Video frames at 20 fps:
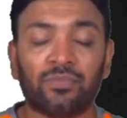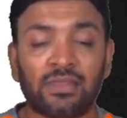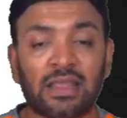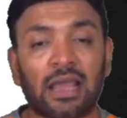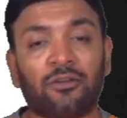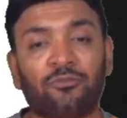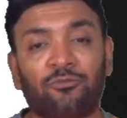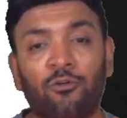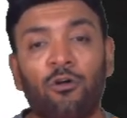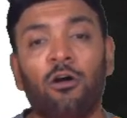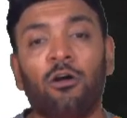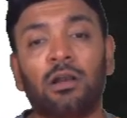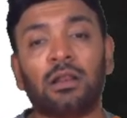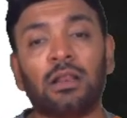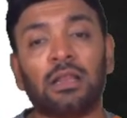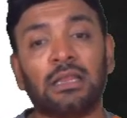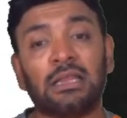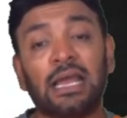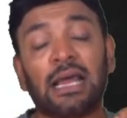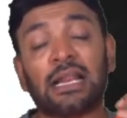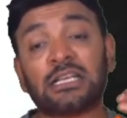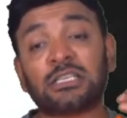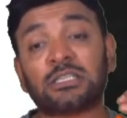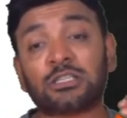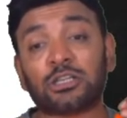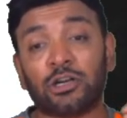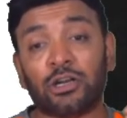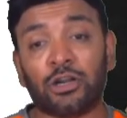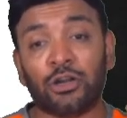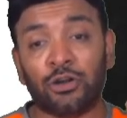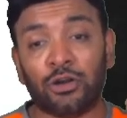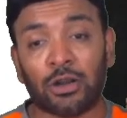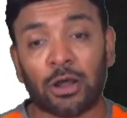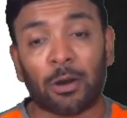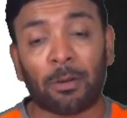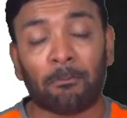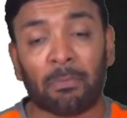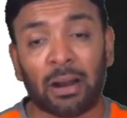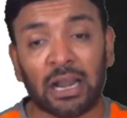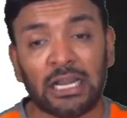Therefore, there is
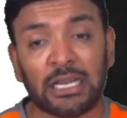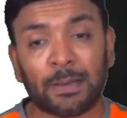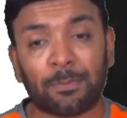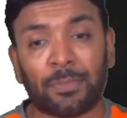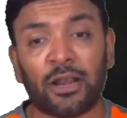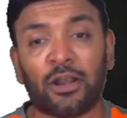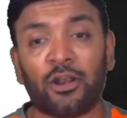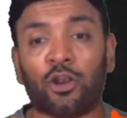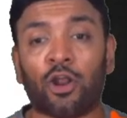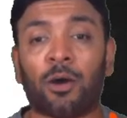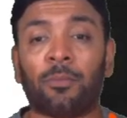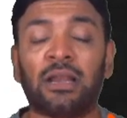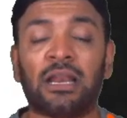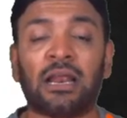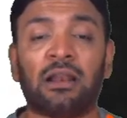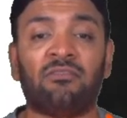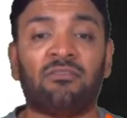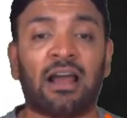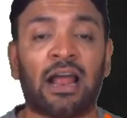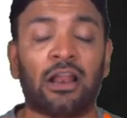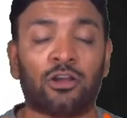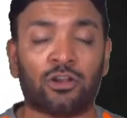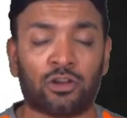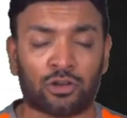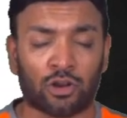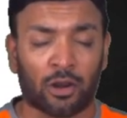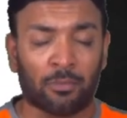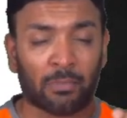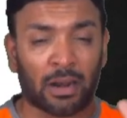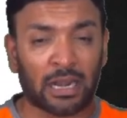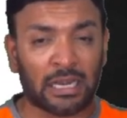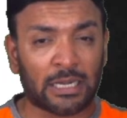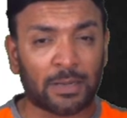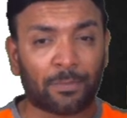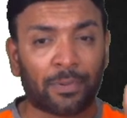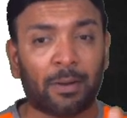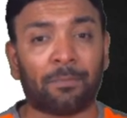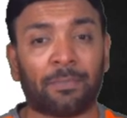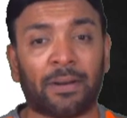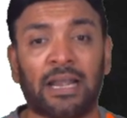multiple
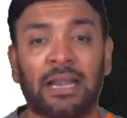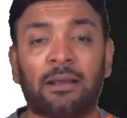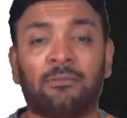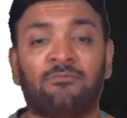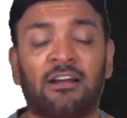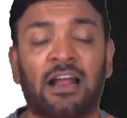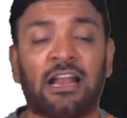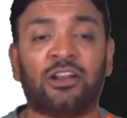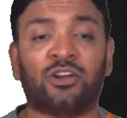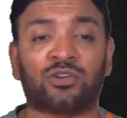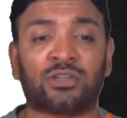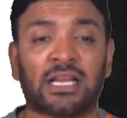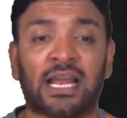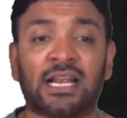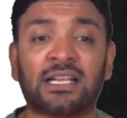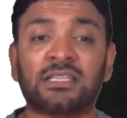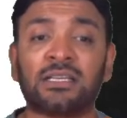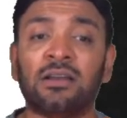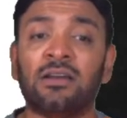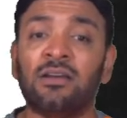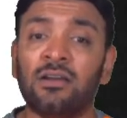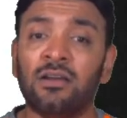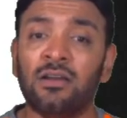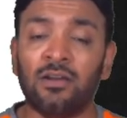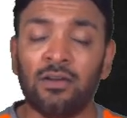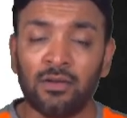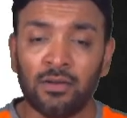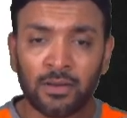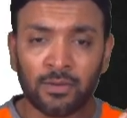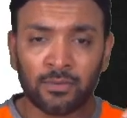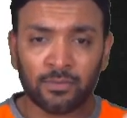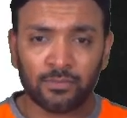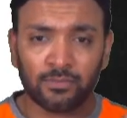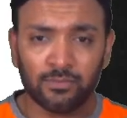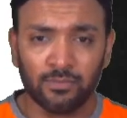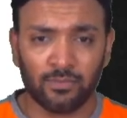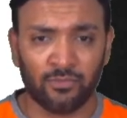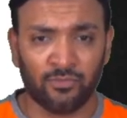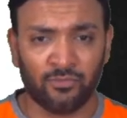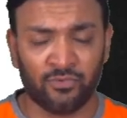paid up value shares
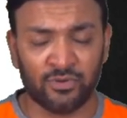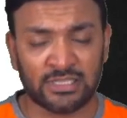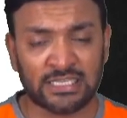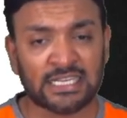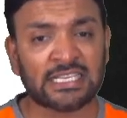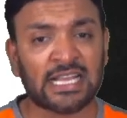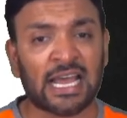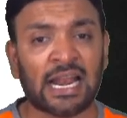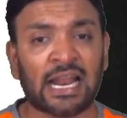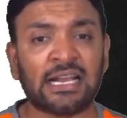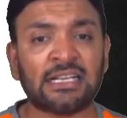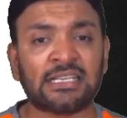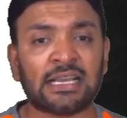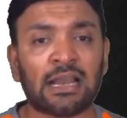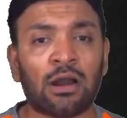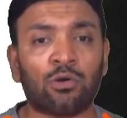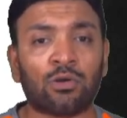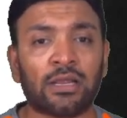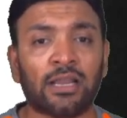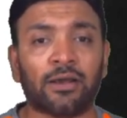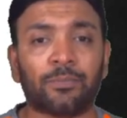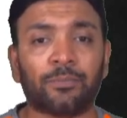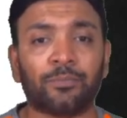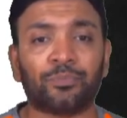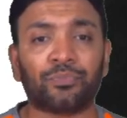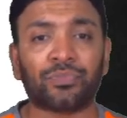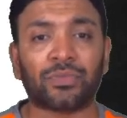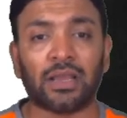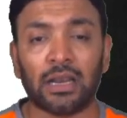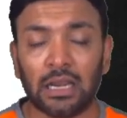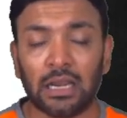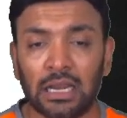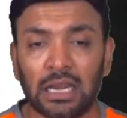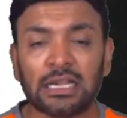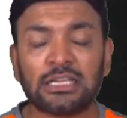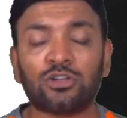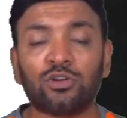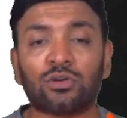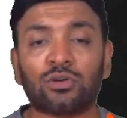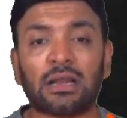which is arising out here.
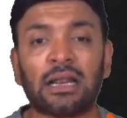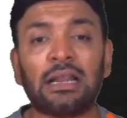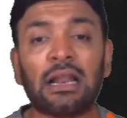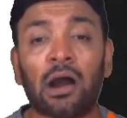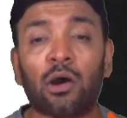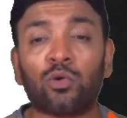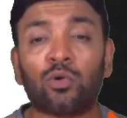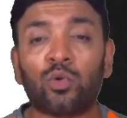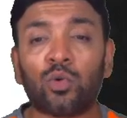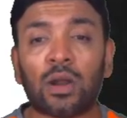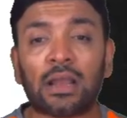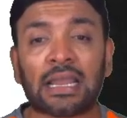Let's look at how do